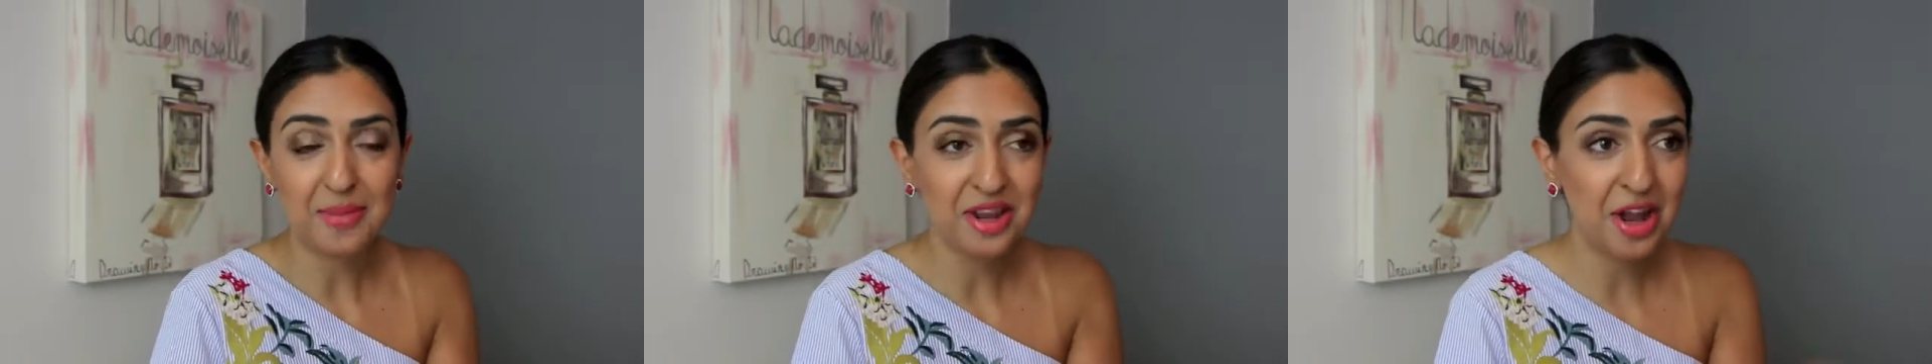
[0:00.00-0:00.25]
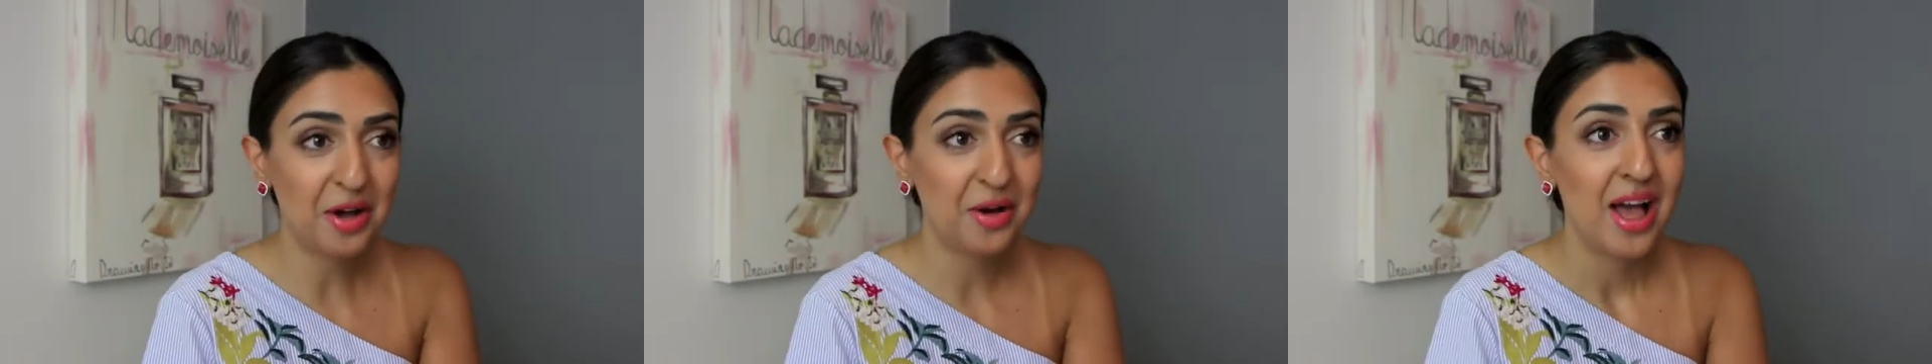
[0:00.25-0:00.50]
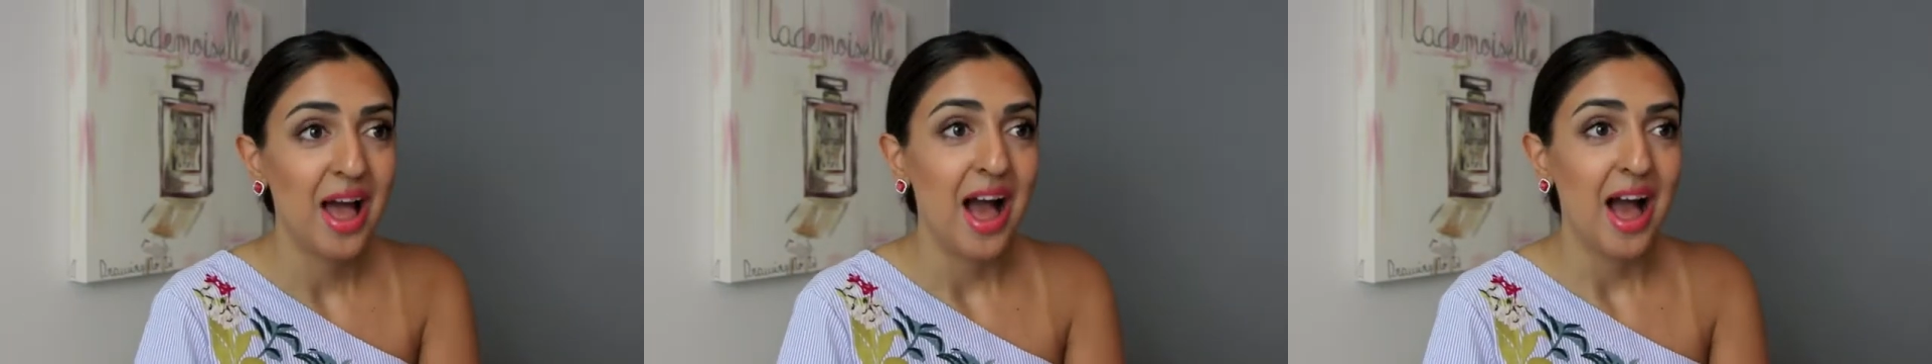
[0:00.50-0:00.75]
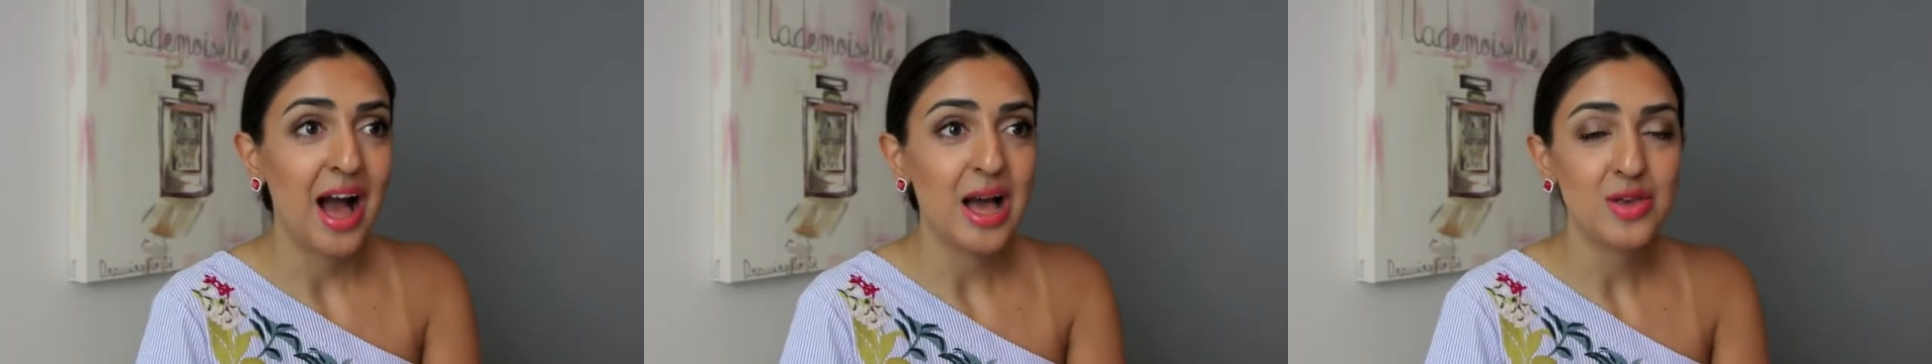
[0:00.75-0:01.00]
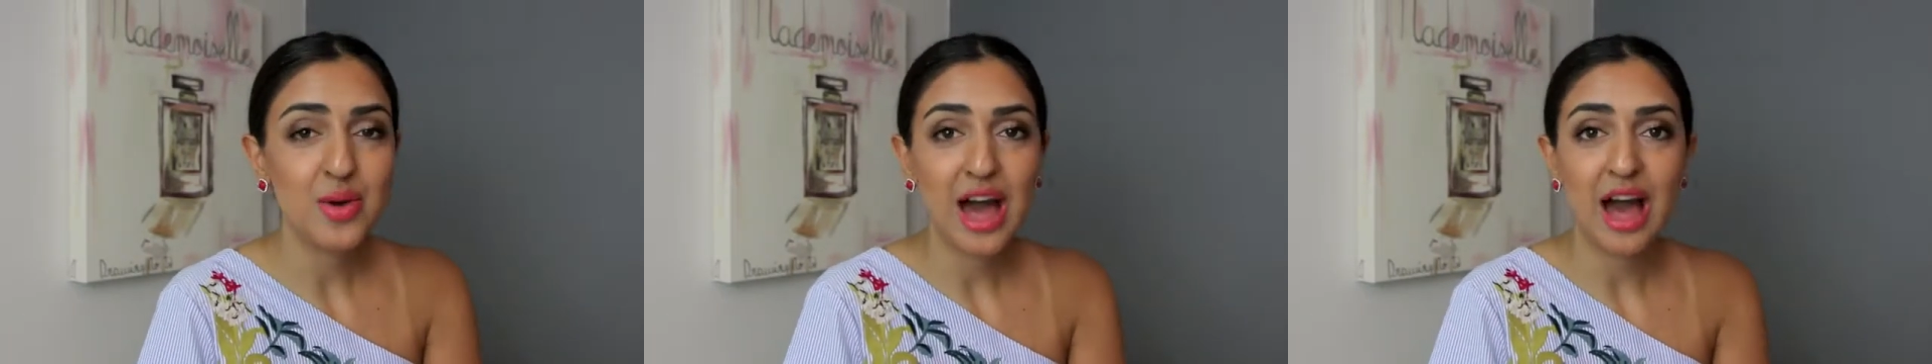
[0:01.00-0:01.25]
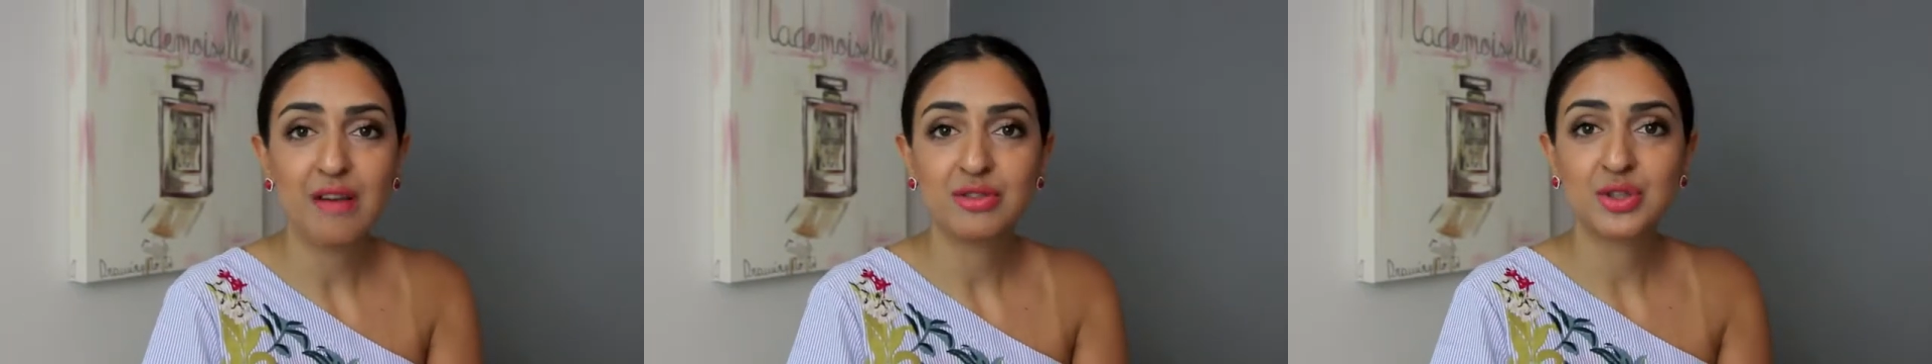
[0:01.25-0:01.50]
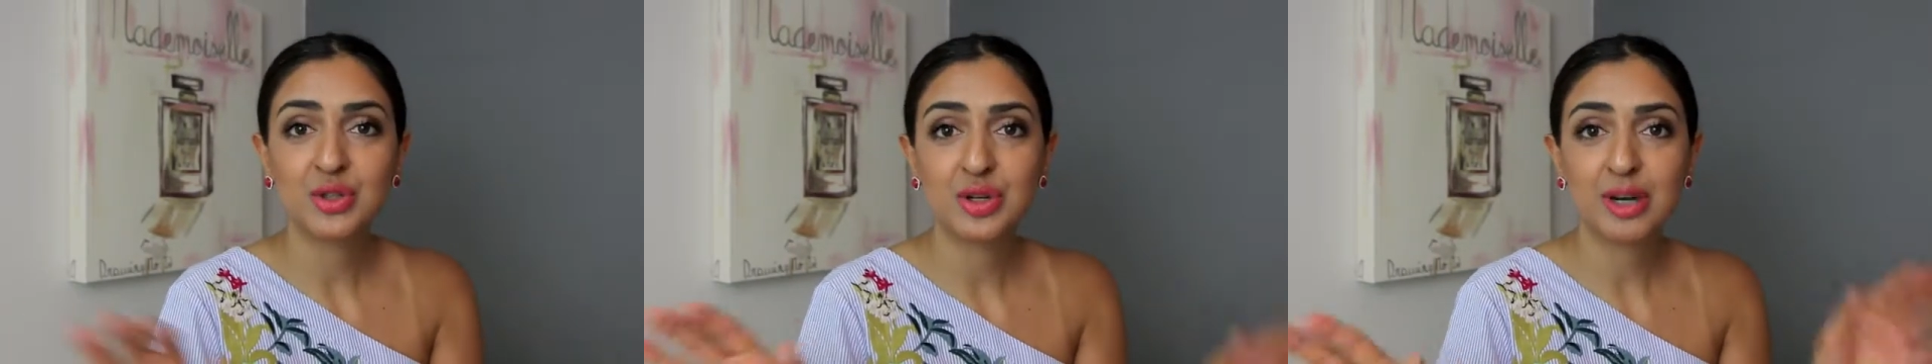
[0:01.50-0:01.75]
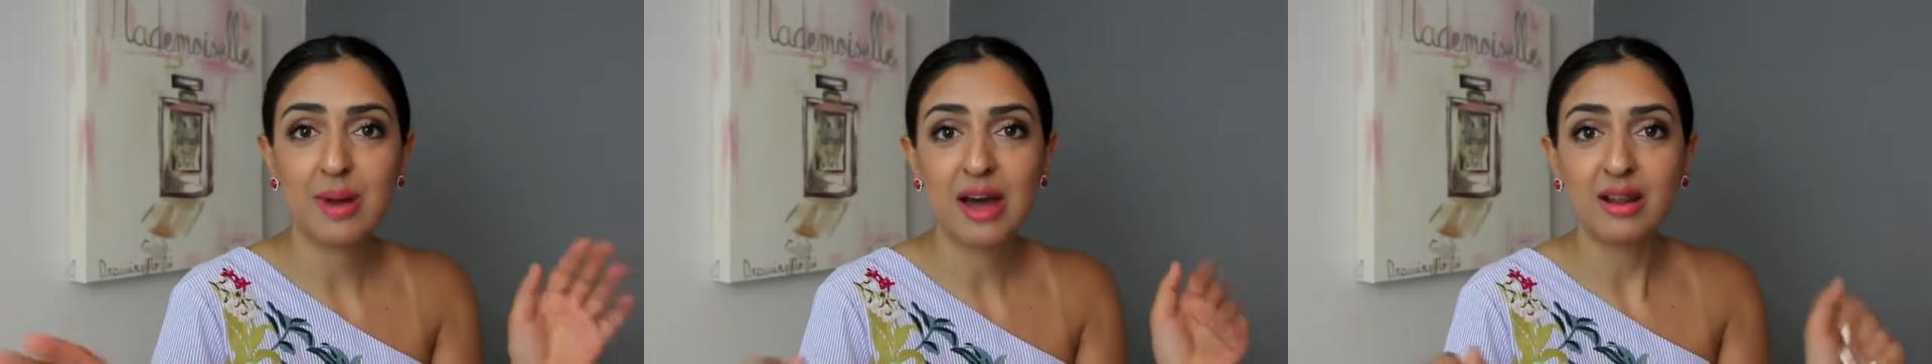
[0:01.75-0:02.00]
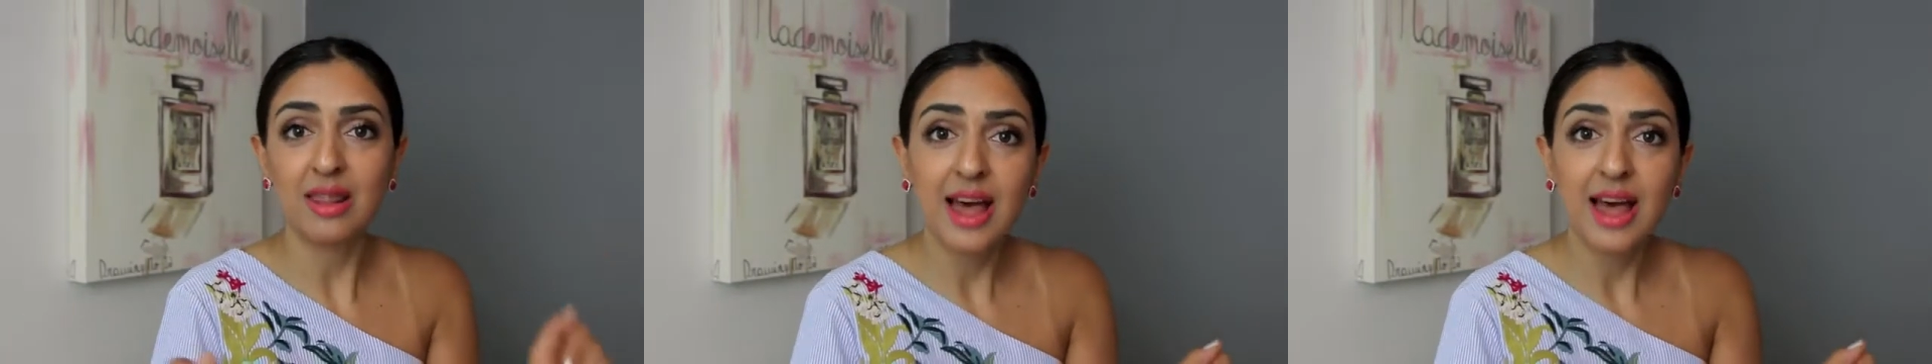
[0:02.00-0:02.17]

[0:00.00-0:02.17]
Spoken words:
You know, how you have a certain amount of